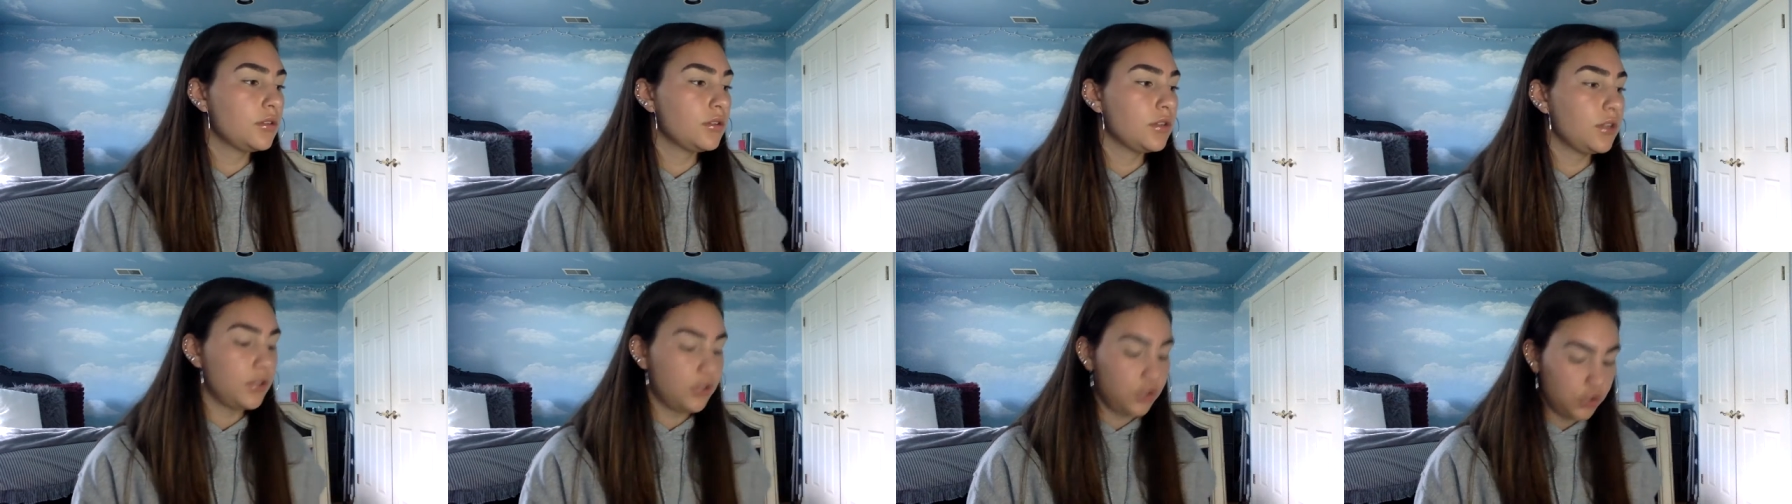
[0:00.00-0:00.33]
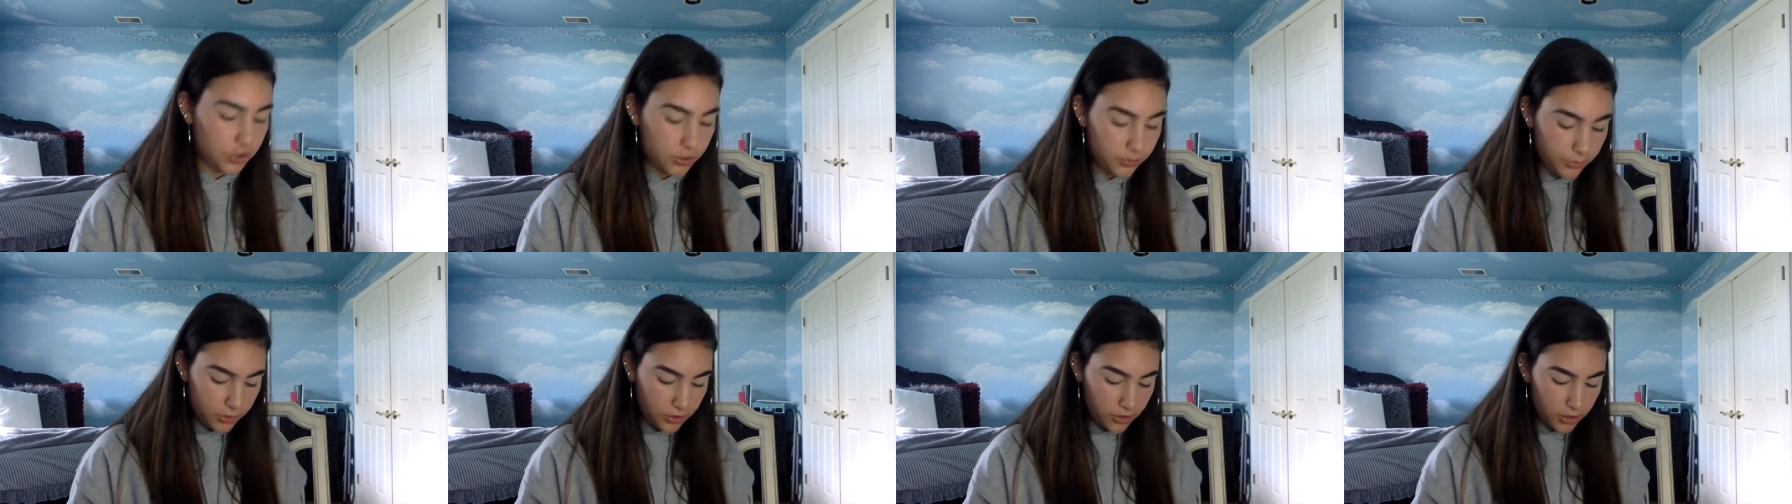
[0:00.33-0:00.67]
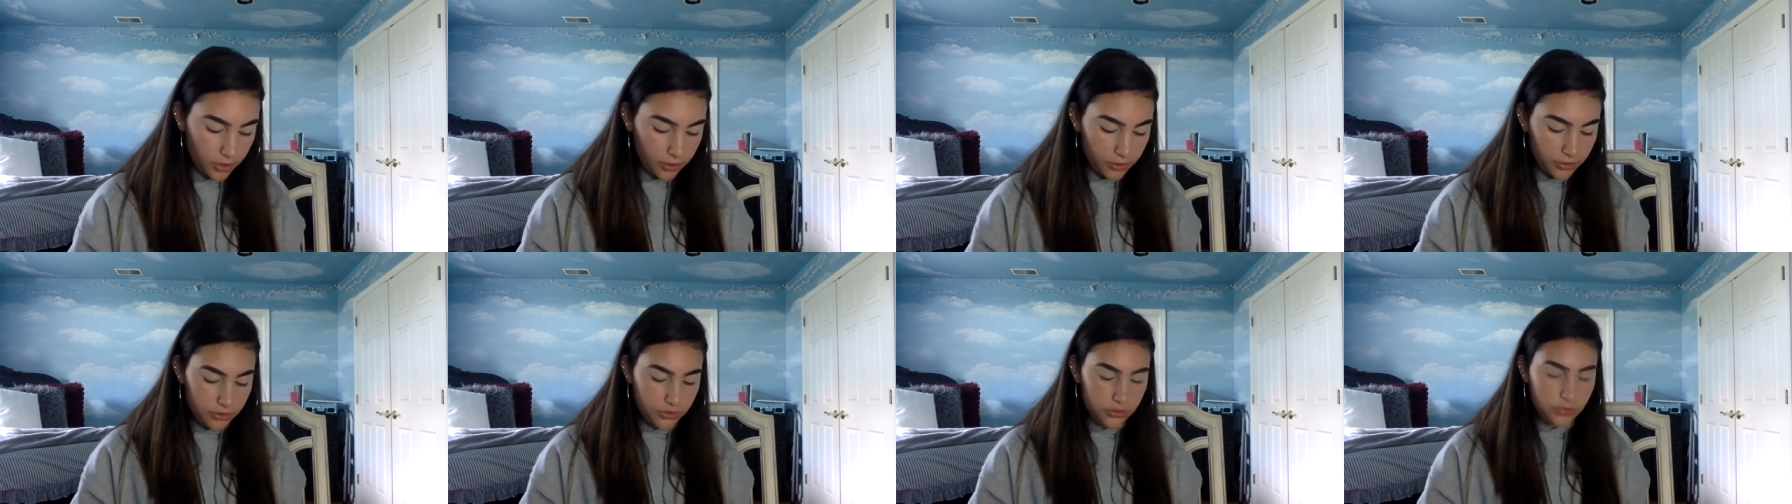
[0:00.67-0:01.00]
like shimmer
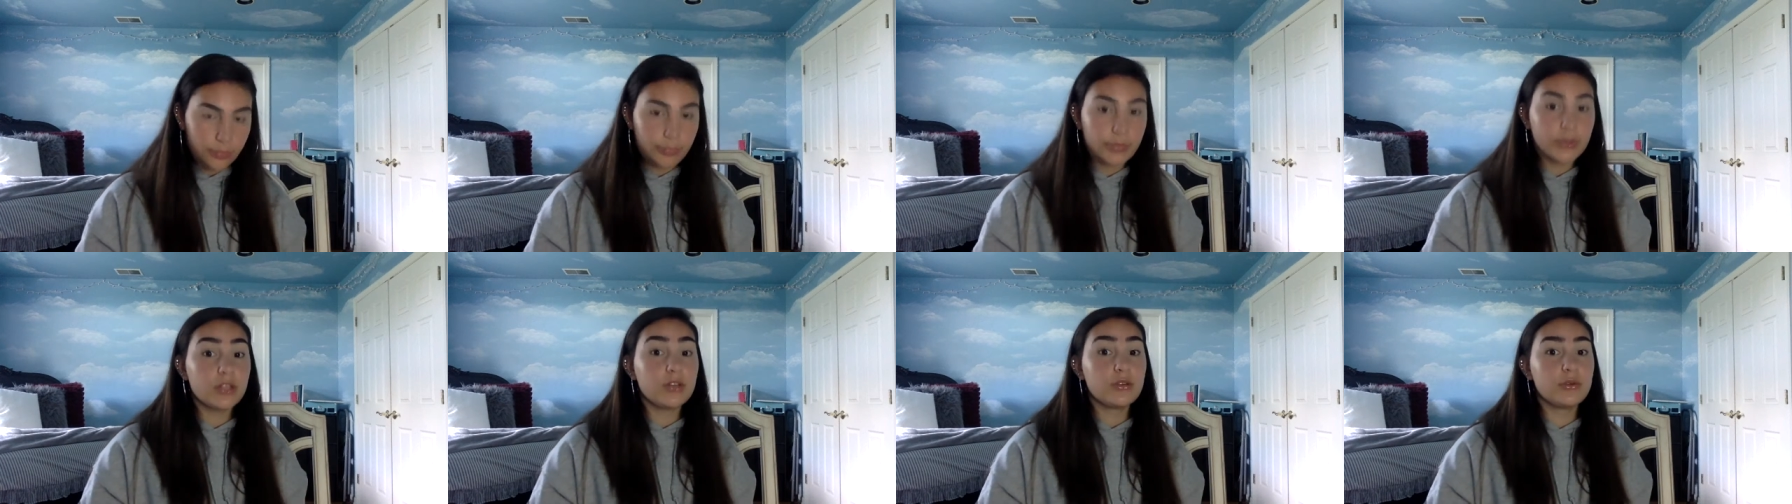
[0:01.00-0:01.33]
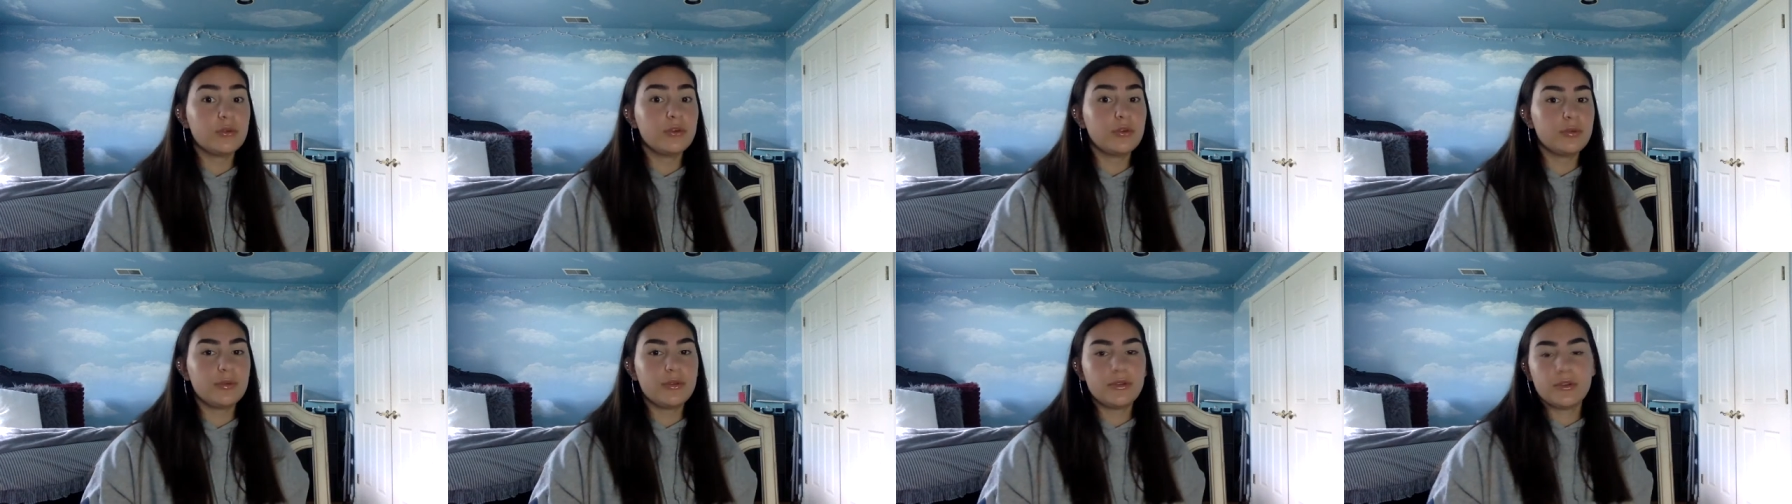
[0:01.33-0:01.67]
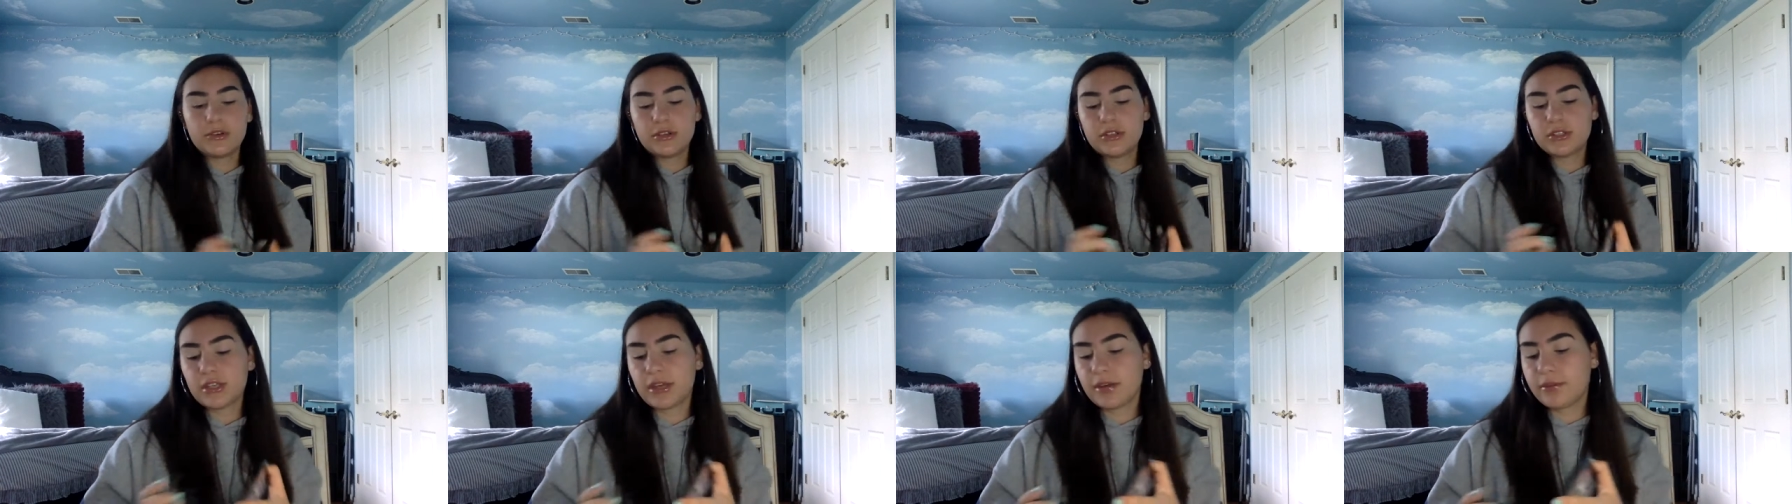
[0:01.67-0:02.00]
colors, but Huda
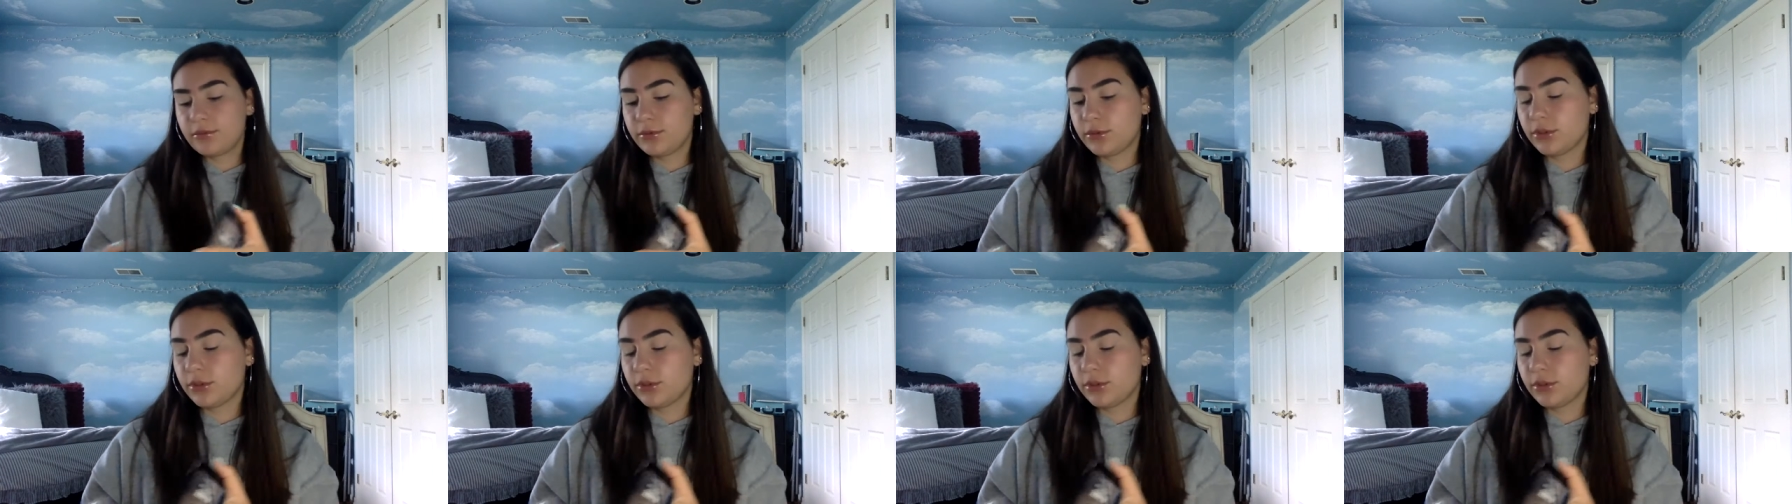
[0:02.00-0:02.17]
Beauty does have